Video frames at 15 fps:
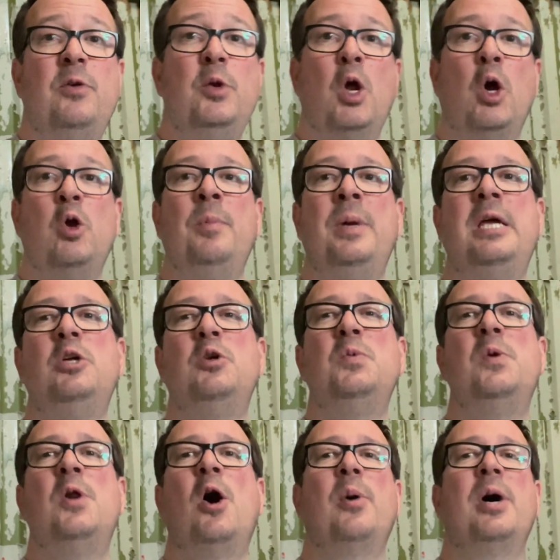know me, you
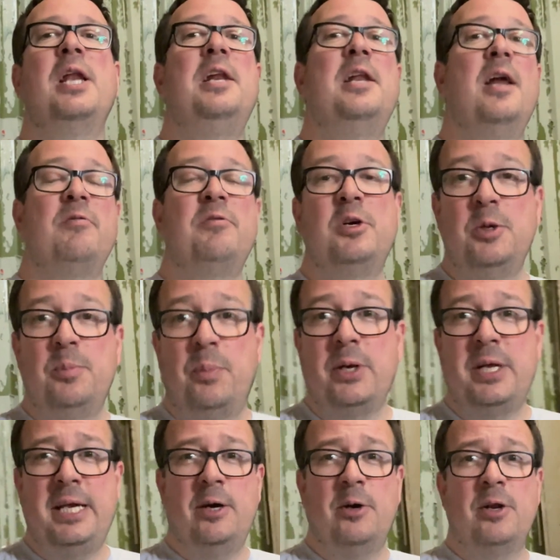know I love a good
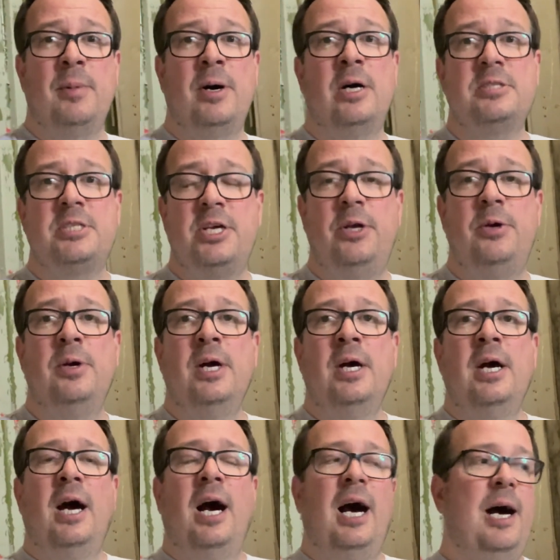body kit on a Mark II.
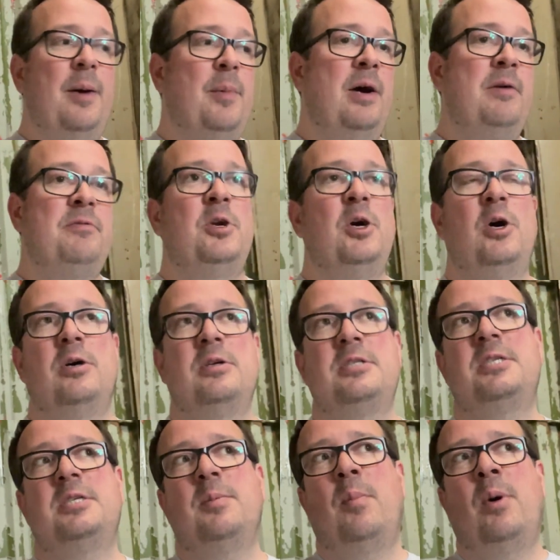I've
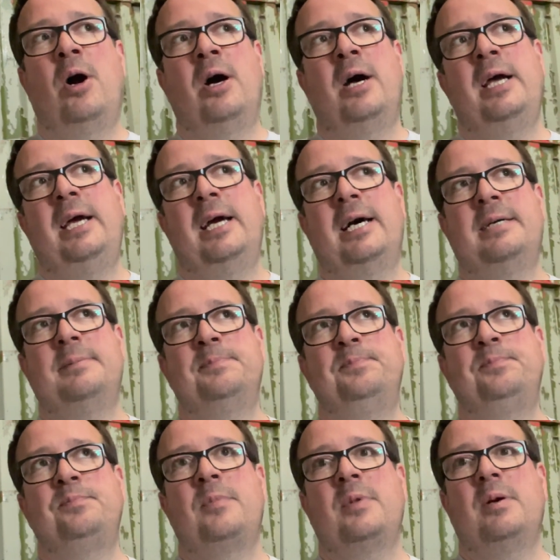got my
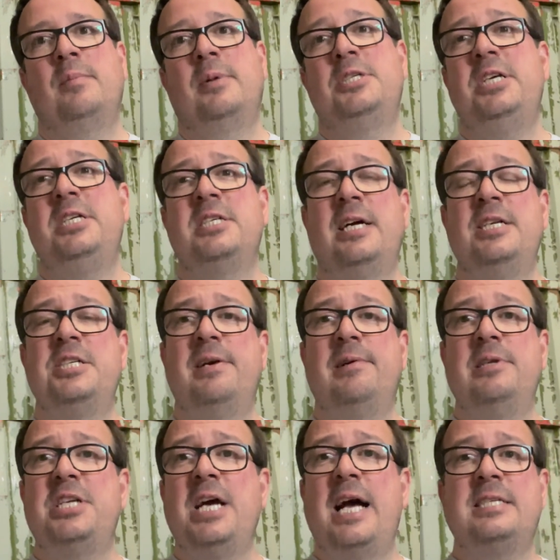GTI
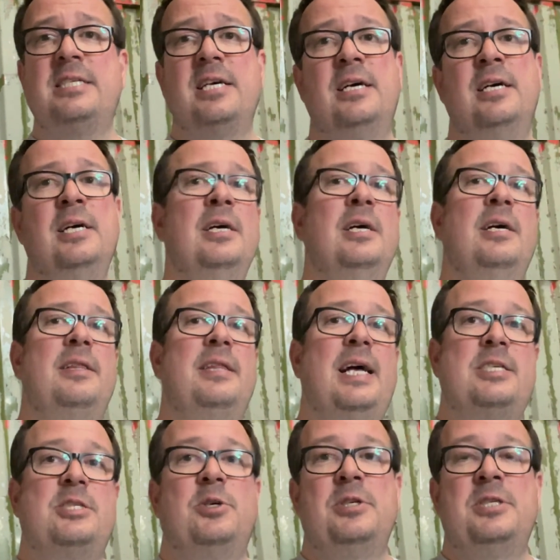Engineering Jetta.
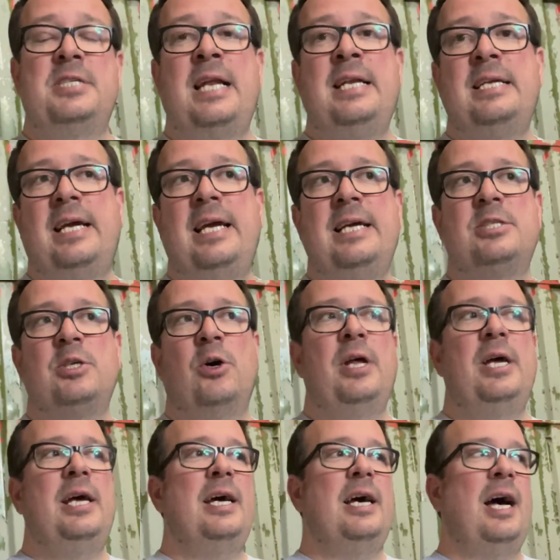That's got the Zender kit on
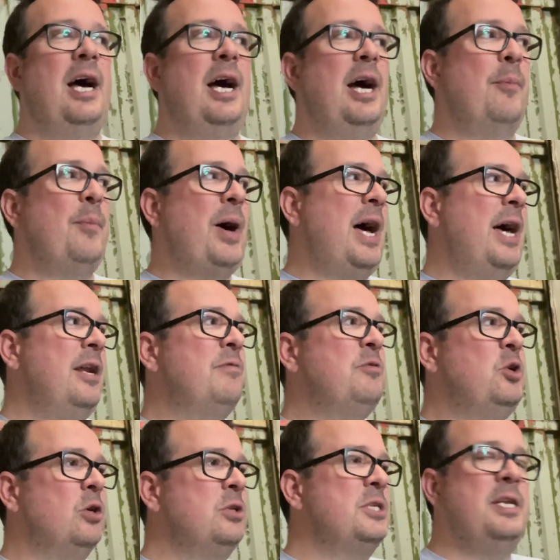it. And I've
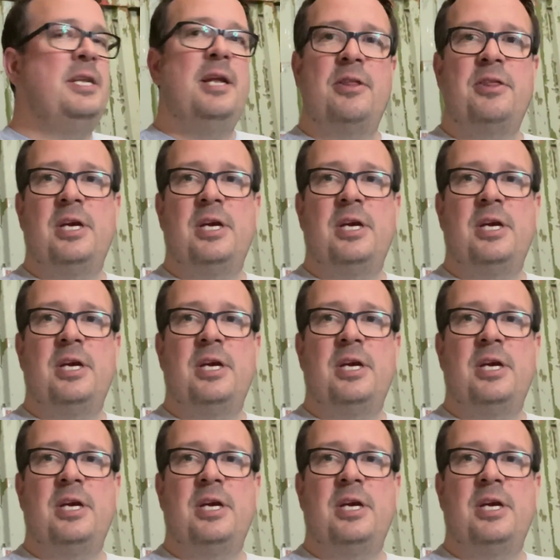got another